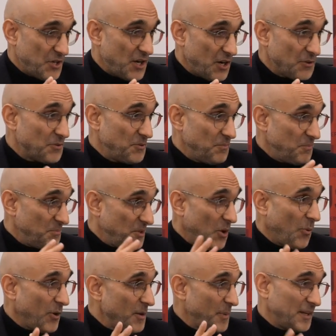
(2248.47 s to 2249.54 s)
hard,
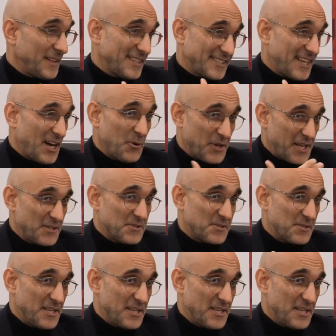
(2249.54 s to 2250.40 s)
don't worry about it. That's how it is.